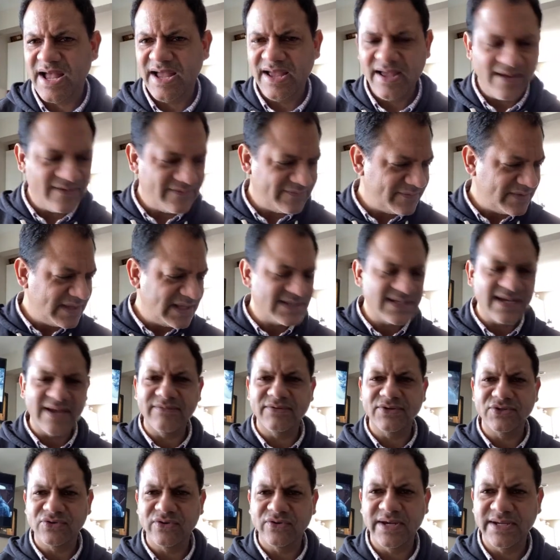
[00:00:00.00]
I F. Let's
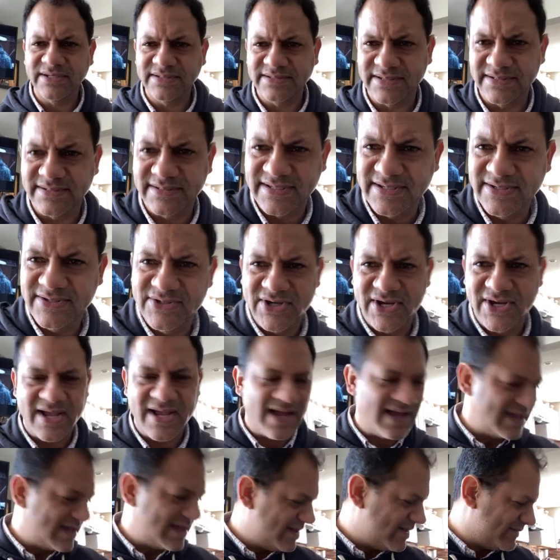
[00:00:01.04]
have a drink to T G
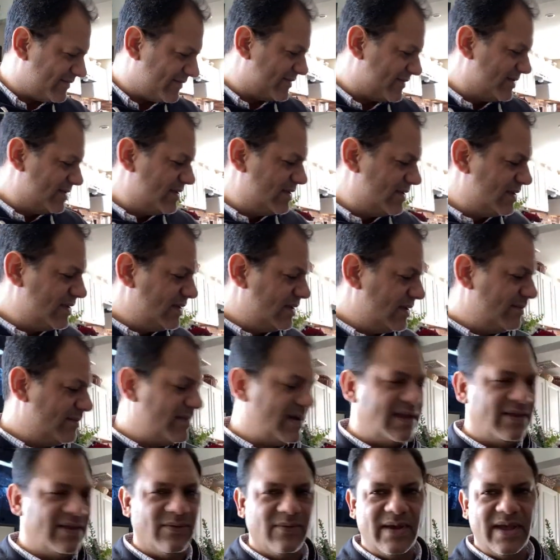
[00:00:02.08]
I F,
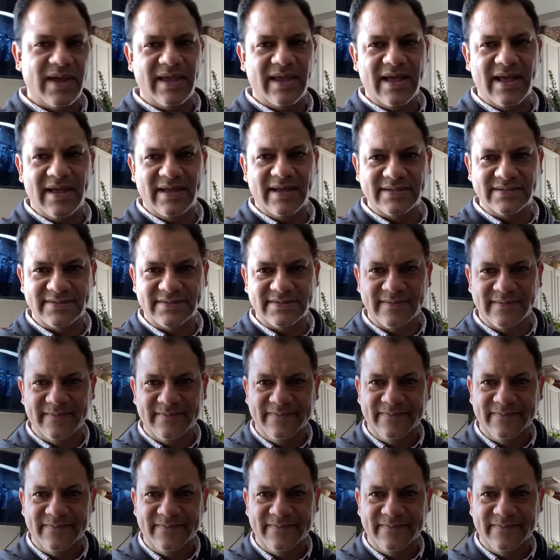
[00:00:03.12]
by the way, guys.